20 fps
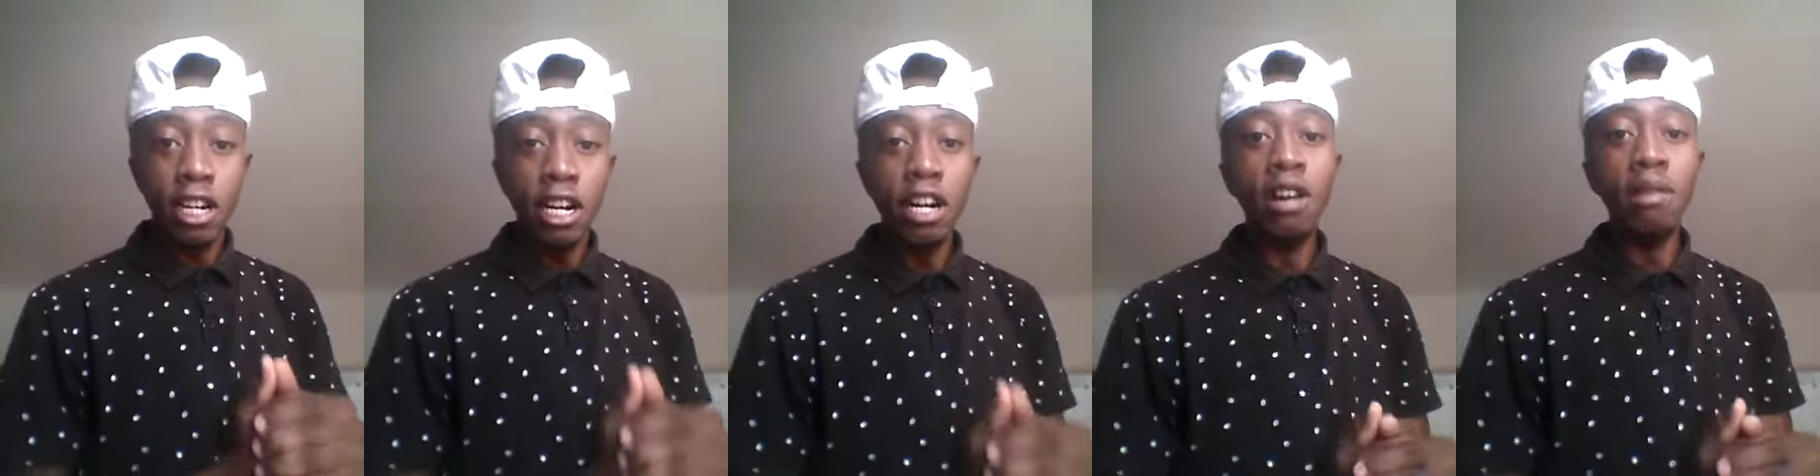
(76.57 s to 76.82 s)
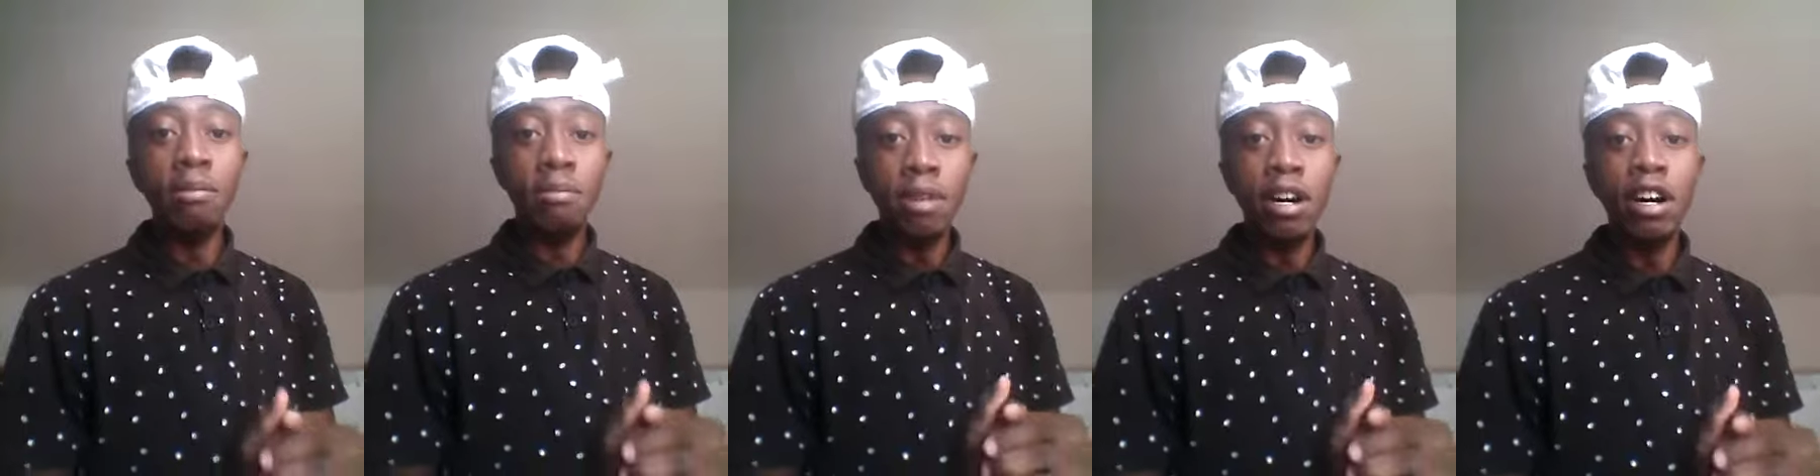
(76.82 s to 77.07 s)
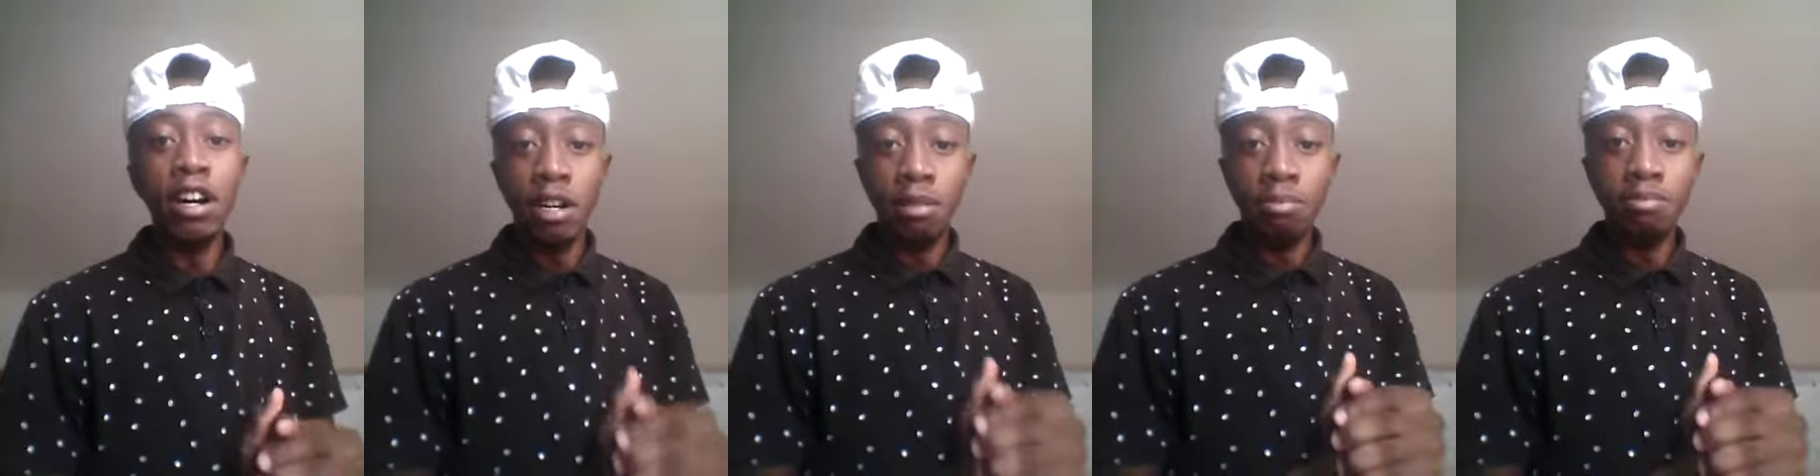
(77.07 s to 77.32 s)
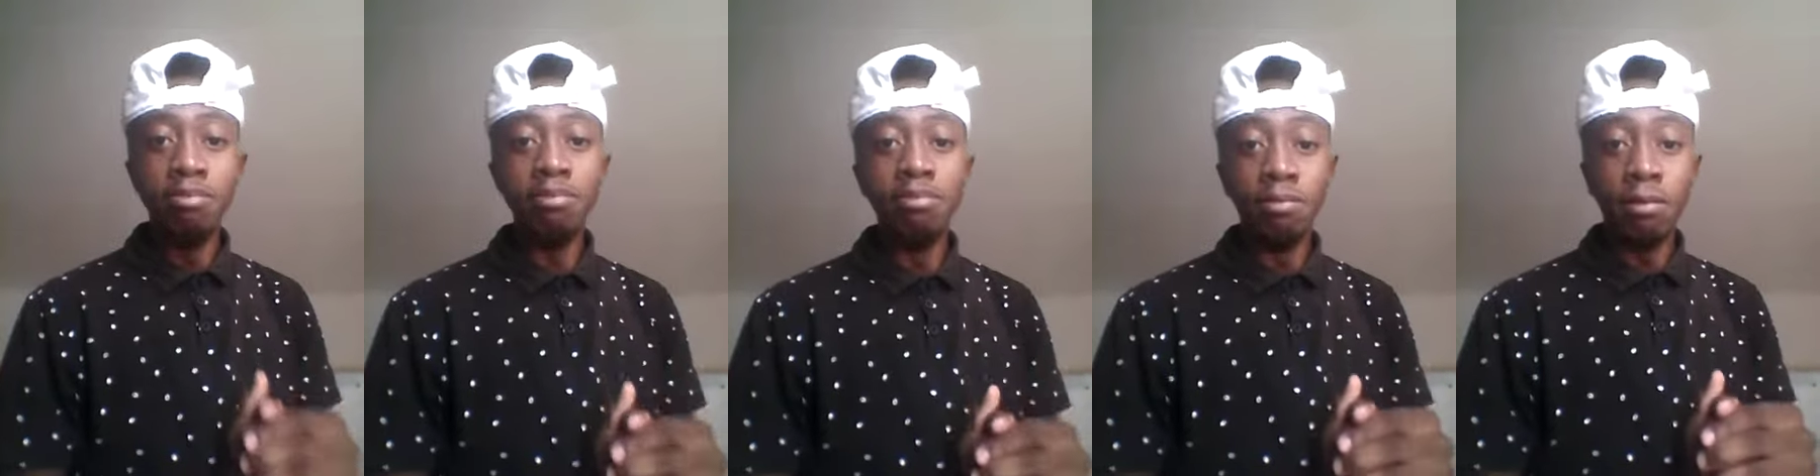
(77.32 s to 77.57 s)

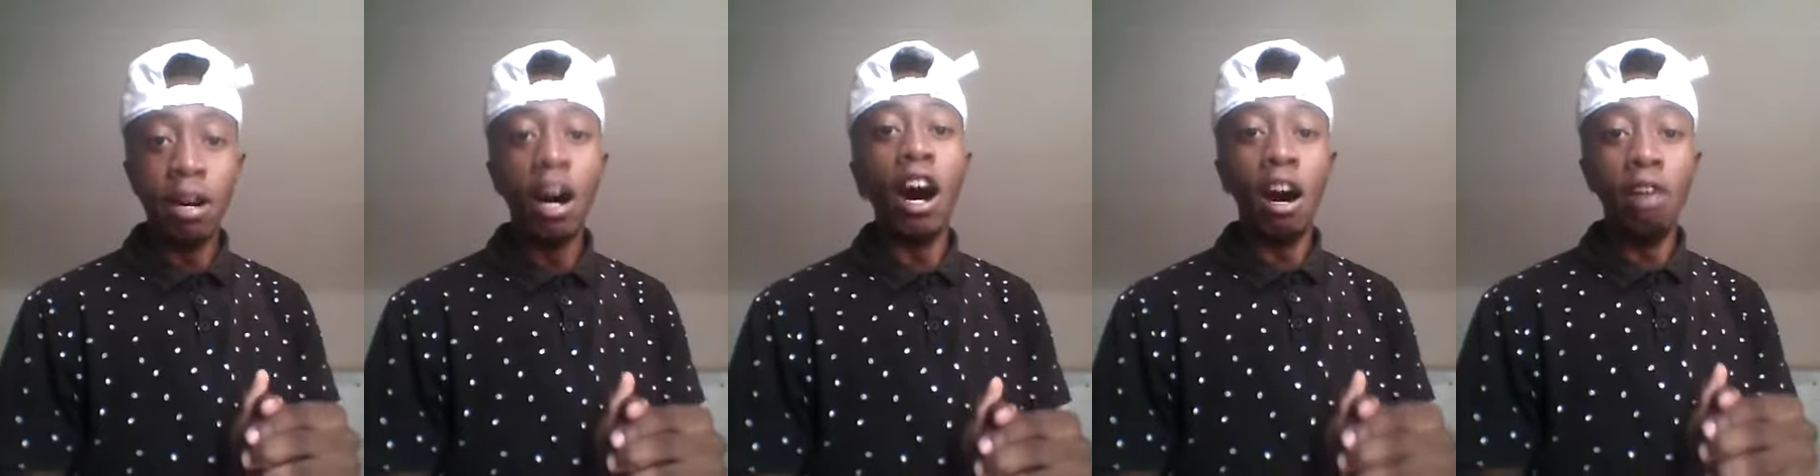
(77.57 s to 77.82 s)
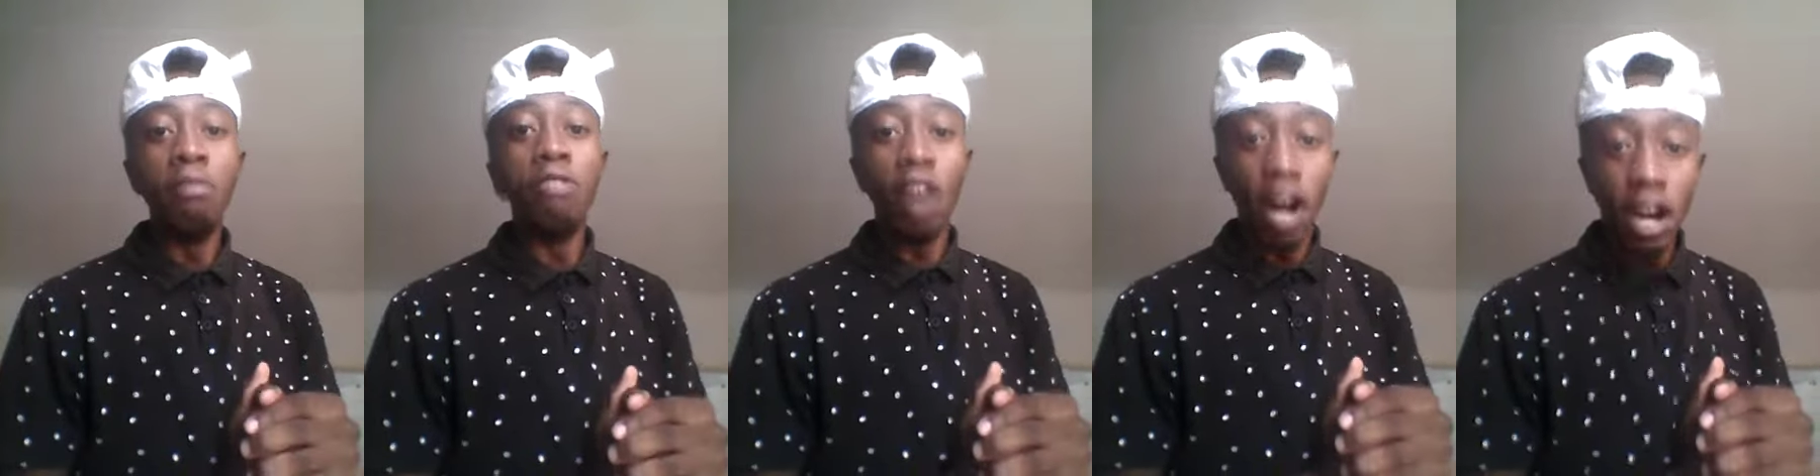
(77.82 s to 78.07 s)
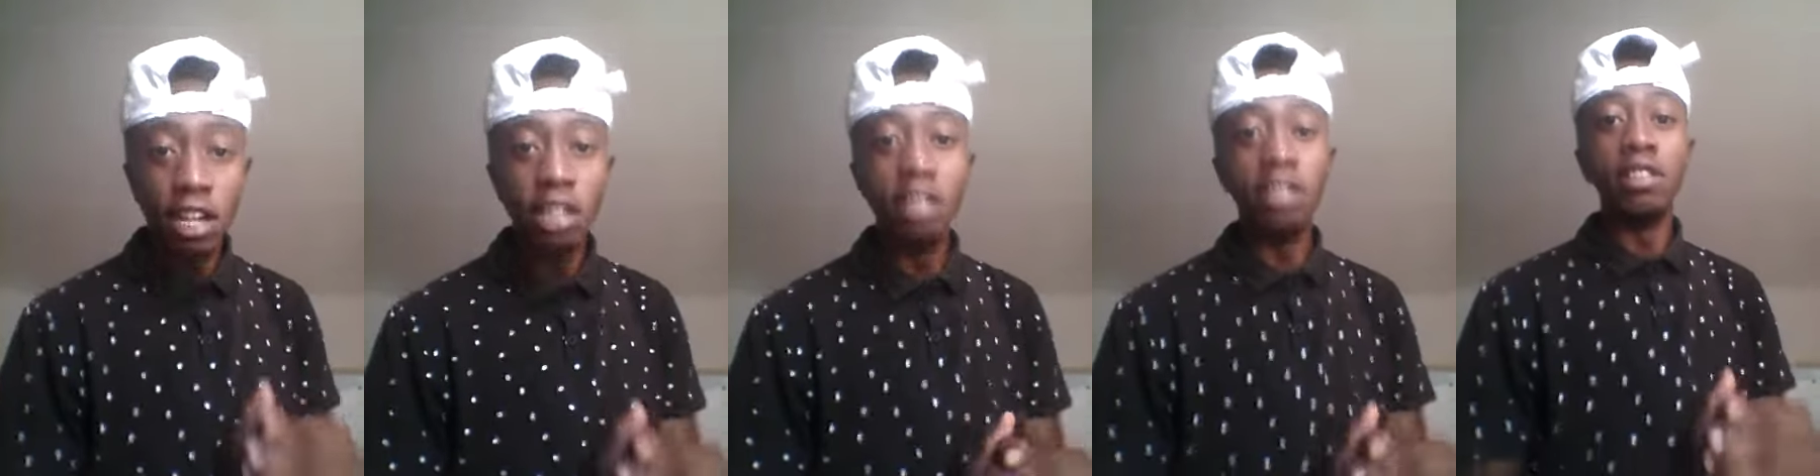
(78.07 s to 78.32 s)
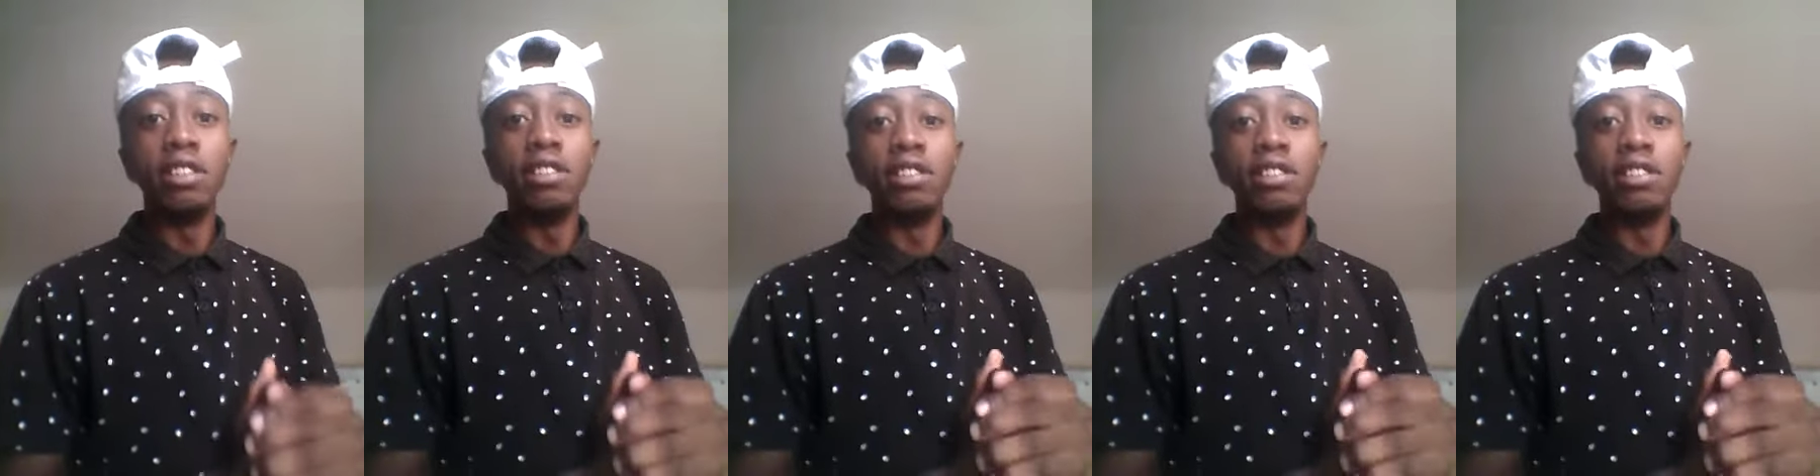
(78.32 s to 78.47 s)
I'm fine.